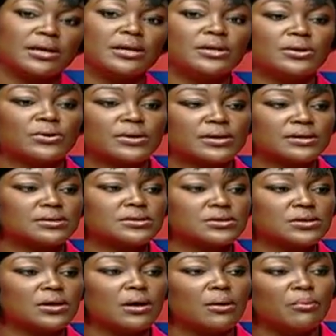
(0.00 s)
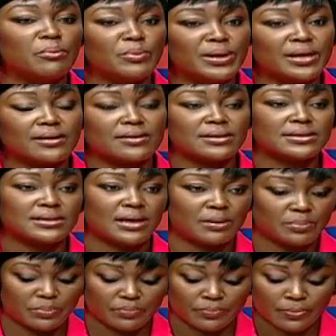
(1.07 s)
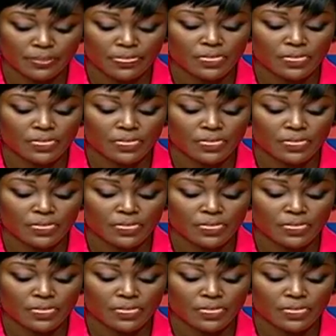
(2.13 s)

in order to make this happen.